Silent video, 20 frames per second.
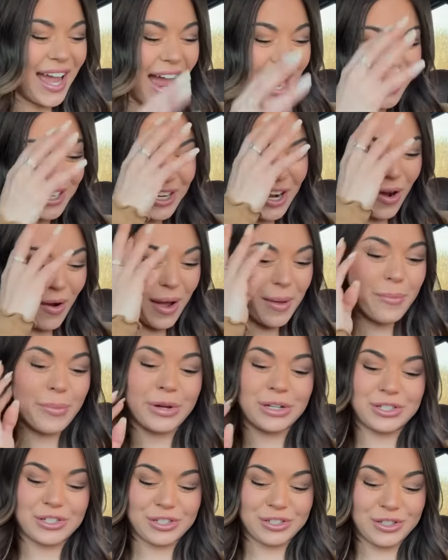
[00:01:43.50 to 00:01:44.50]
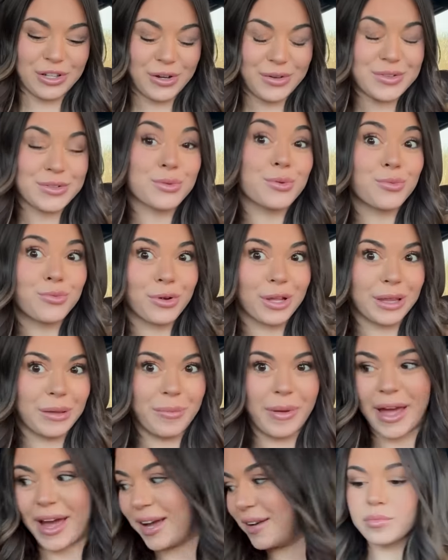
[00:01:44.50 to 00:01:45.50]
I know I butchered those really
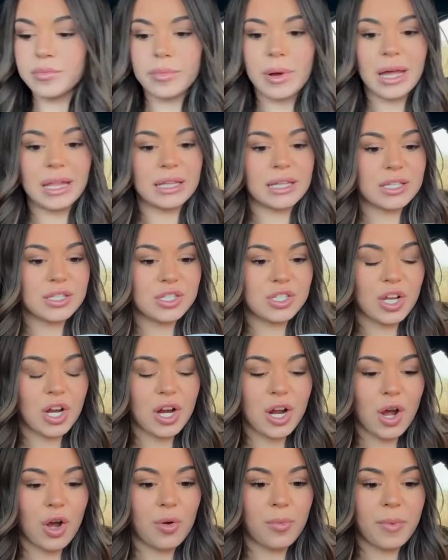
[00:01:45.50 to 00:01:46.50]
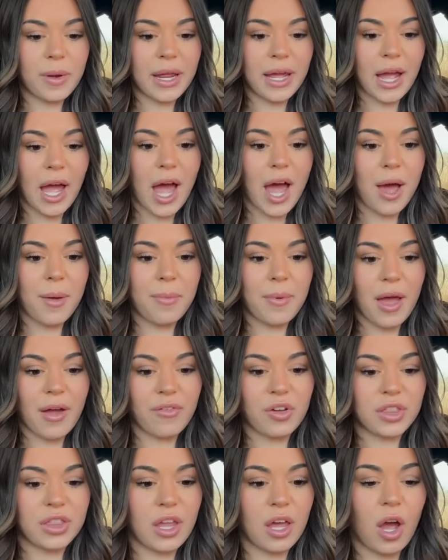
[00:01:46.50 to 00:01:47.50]
bad, but let's start opening up
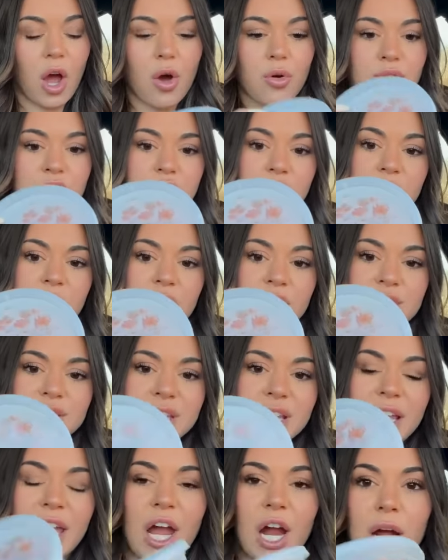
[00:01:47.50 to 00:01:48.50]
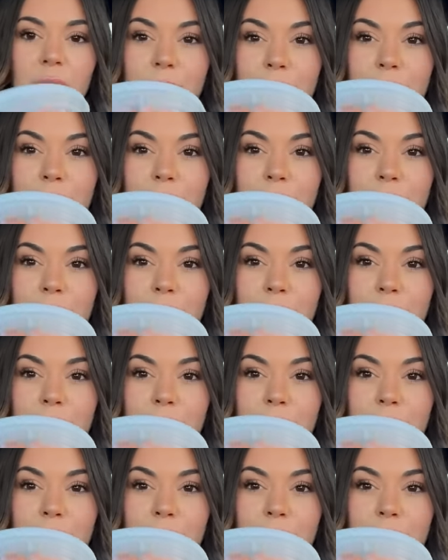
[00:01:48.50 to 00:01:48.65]
everything. Oh, so here's the carrot